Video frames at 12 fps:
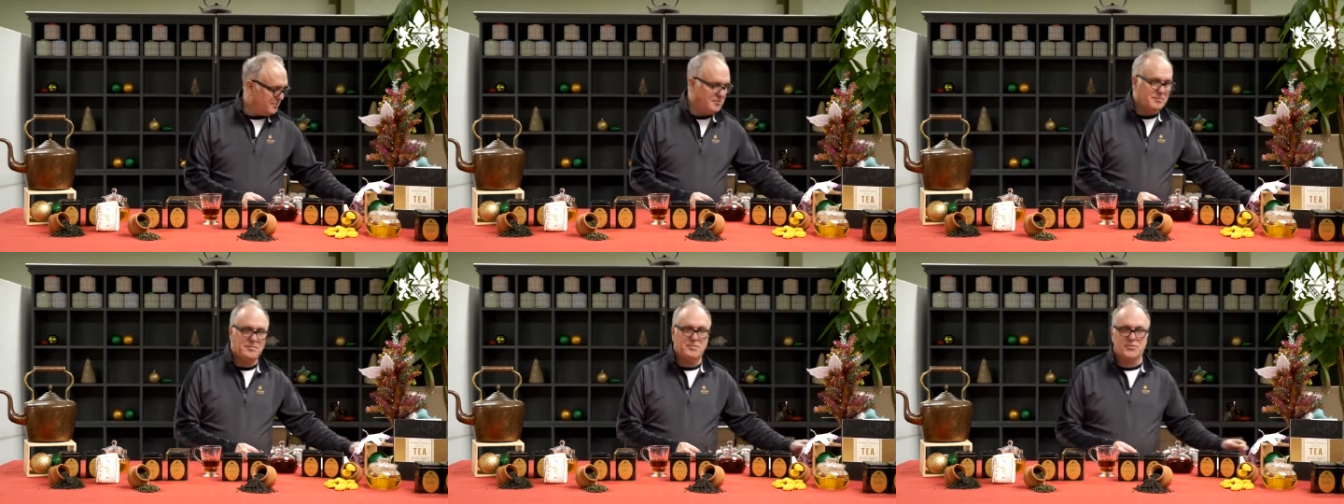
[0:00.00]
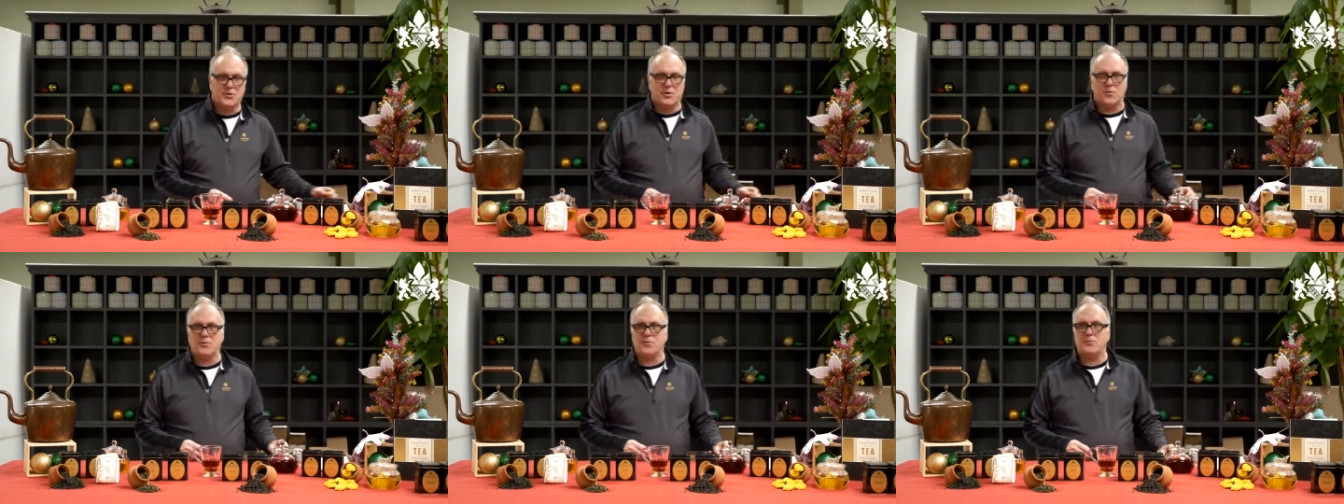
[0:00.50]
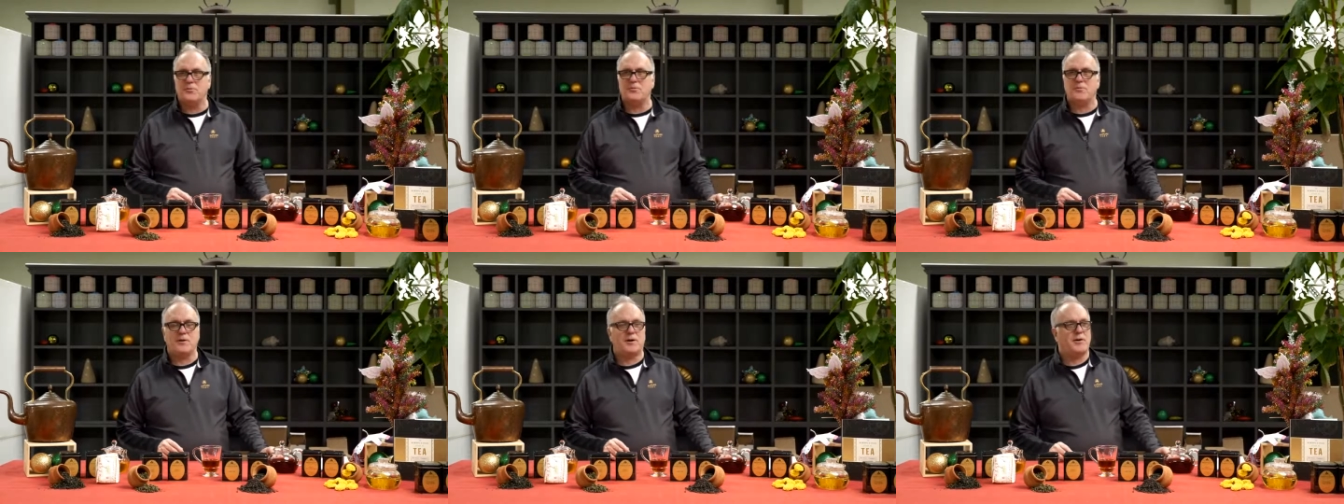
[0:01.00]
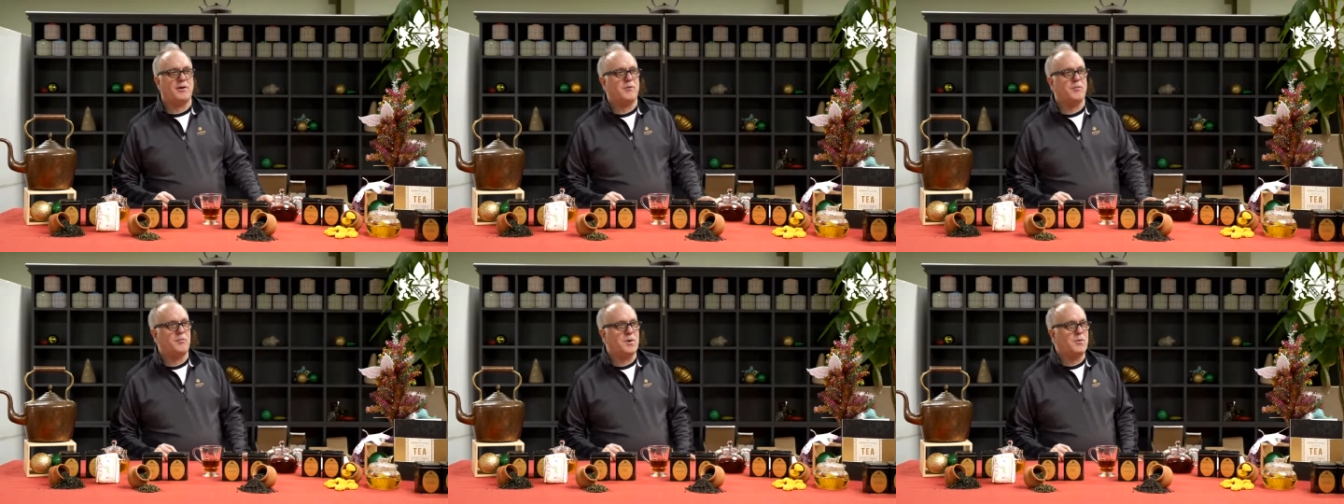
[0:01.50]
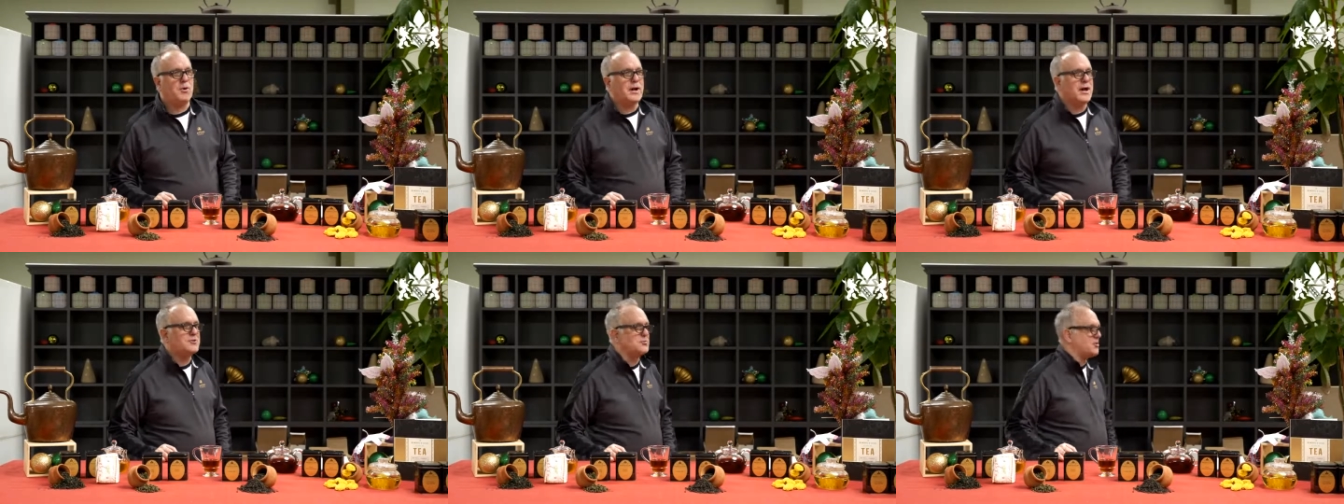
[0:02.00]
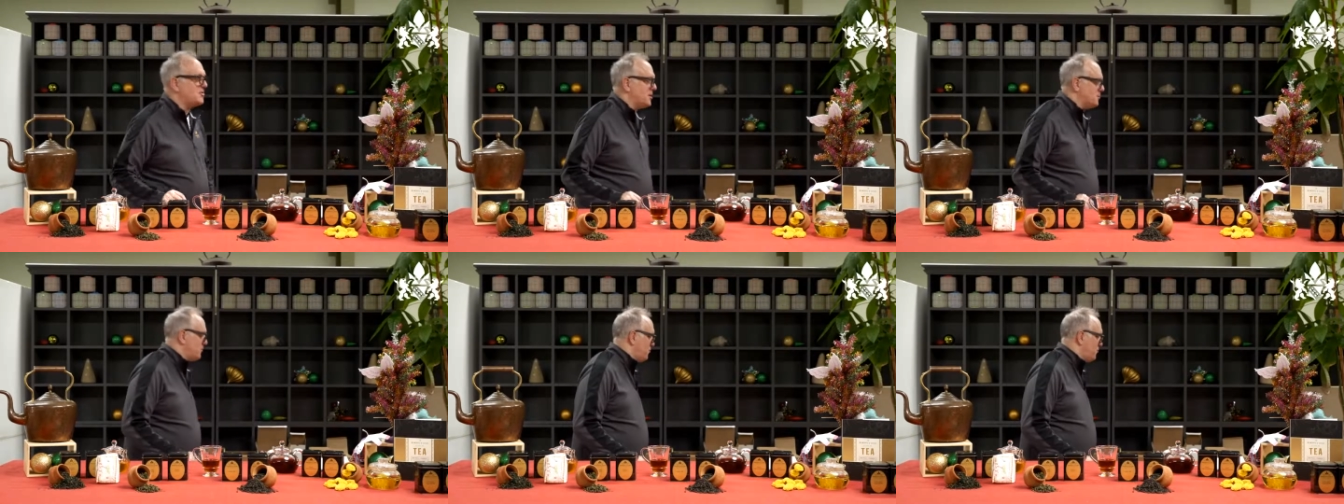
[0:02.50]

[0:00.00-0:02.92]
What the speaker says: So we won't ask what's number 4